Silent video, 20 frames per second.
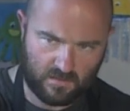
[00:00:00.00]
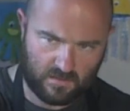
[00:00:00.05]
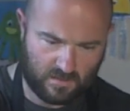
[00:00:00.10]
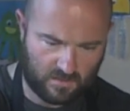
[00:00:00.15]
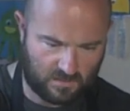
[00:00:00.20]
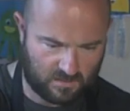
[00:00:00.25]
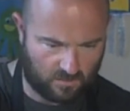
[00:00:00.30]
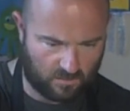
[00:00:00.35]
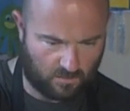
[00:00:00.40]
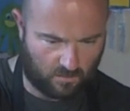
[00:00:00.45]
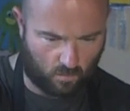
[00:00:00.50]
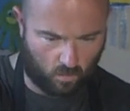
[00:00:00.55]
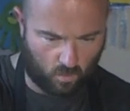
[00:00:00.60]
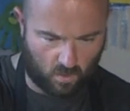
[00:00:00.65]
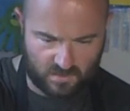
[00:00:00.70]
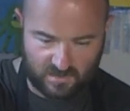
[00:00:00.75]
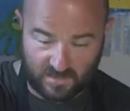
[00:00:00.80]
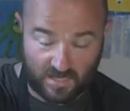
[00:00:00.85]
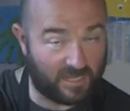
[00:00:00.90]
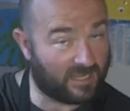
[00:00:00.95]
So
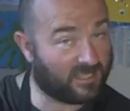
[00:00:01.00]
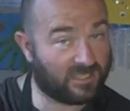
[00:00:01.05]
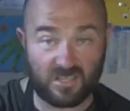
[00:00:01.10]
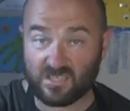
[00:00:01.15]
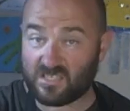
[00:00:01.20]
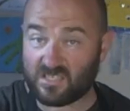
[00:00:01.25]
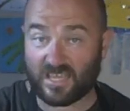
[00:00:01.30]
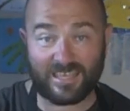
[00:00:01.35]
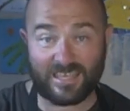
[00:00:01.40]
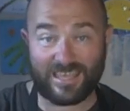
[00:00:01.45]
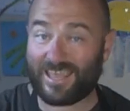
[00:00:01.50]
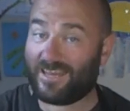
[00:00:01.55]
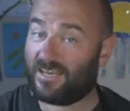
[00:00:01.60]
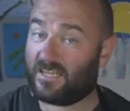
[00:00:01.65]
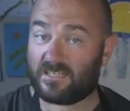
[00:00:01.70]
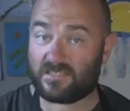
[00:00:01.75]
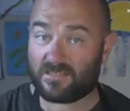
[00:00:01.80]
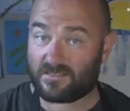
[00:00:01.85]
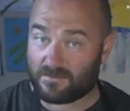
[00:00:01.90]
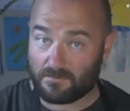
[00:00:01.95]
one side,
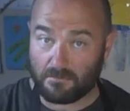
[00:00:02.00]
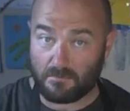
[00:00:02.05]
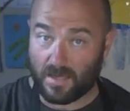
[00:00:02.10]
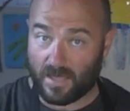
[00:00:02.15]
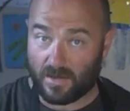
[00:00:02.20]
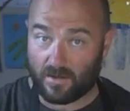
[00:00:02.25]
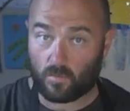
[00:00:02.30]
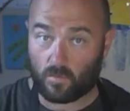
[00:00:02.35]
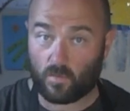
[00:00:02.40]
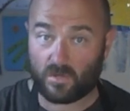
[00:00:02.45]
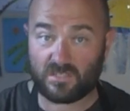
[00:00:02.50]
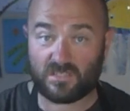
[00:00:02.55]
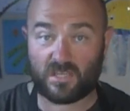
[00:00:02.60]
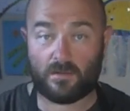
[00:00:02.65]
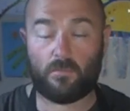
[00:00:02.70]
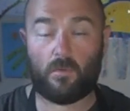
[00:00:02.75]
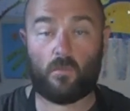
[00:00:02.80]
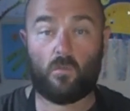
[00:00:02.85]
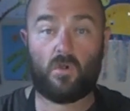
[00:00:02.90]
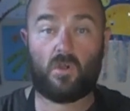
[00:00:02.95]
it doesn't matter which side,
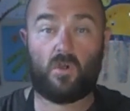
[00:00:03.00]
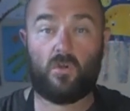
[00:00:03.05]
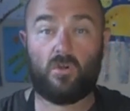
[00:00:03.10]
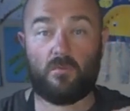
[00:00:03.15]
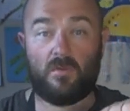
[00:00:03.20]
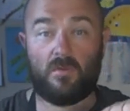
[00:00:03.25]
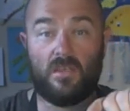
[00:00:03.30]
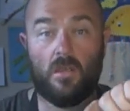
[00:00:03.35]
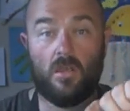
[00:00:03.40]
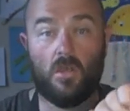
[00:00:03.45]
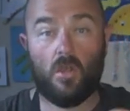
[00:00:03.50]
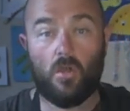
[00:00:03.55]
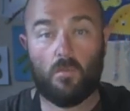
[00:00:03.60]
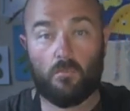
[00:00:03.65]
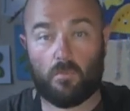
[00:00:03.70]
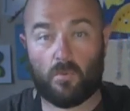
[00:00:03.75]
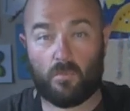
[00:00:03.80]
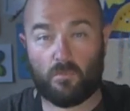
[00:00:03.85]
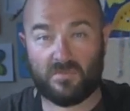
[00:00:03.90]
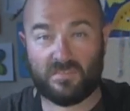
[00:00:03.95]
but we're going to be
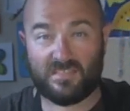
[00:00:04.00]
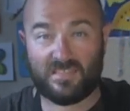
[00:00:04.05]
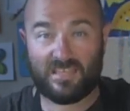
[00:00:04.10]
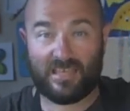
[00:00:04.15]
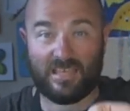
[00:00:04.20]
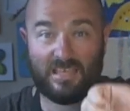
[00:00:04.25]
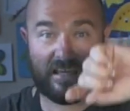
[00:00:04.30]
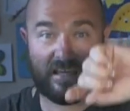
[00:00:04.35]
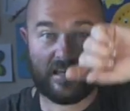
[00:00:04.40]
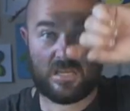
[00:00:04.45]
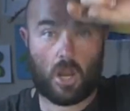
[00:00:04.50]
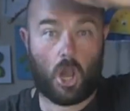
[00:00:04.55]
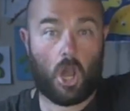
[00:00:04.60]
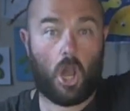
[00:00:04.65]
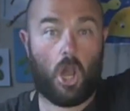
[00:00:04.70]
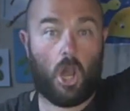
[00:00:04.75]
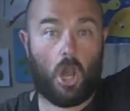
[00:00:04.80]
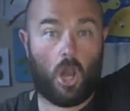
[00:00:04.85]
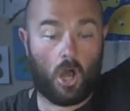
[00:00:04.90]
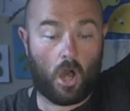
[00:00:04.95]
sticking it
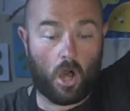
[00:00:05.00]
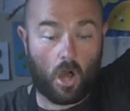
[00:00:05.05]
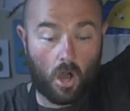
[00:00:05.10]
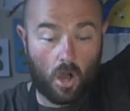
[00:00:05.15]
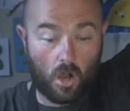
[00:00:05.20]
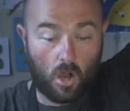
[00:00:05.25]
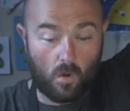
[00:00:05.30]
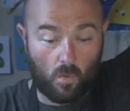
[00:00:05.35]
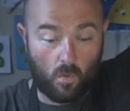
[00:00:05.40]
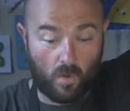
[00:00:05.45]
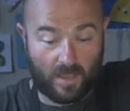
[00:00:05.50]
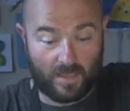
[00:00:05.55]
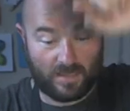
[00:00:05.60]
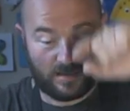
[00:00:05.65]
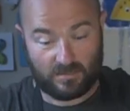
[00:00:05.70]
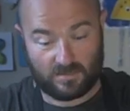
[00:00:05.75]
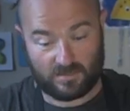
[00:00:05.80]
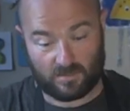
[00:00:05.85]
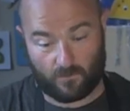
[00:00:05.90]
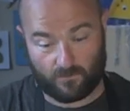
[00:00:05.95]
long ways.
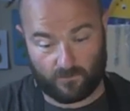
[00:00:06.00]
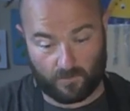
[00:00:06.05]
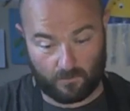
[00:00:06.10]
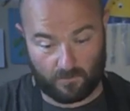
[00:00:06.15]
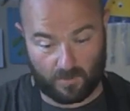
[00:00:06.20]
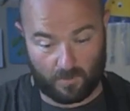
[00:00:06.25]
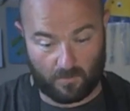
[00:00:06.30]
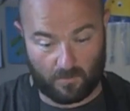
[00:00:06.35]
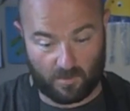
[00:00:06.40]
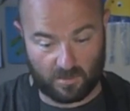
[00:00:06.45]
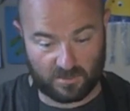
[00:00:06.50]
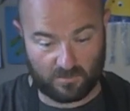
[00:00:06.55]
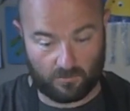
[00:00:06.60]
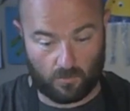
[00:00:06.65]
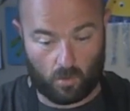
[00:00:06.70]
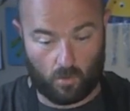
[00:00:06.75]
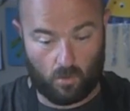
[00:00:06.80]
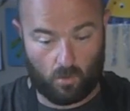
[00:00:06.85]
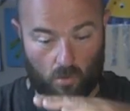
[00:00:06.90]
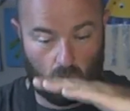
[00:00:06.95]
So from the bottom
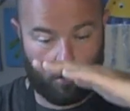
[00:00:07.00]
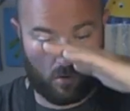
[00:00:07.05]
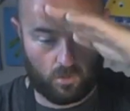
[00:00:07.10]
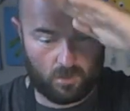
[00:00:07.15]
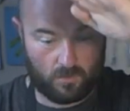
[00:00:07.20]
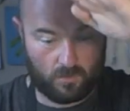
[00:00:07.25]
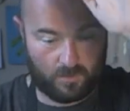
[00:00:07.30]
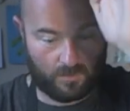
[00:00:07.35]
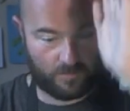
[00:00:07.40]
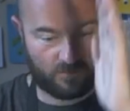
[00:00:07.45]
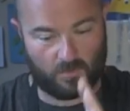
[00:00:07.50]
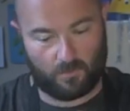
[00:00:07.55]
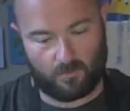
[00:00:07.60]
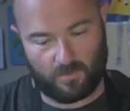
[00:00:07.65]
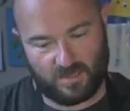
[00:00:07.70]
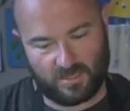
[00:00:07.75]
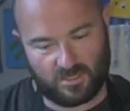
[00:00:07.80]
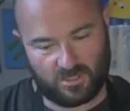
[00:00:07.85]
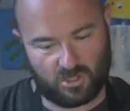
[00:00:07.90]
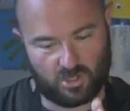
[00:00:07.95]
all the way up to a
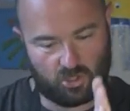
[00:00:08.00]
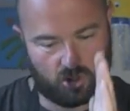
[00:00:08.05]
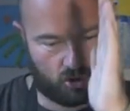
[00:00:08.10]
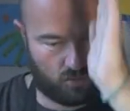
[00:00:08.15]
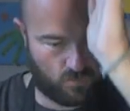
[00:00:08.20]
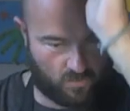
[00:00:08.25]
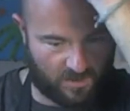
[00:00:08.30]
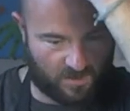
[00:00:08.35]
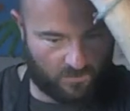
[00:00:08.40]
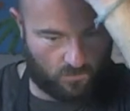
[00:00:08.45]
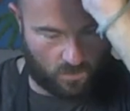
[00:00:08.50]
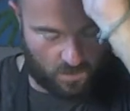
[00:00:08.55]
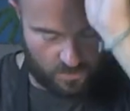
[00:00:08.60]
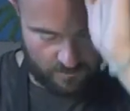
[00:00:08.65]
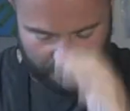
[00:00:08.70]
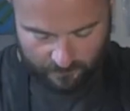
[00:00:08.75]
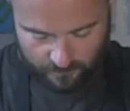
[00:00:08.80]
big straight one,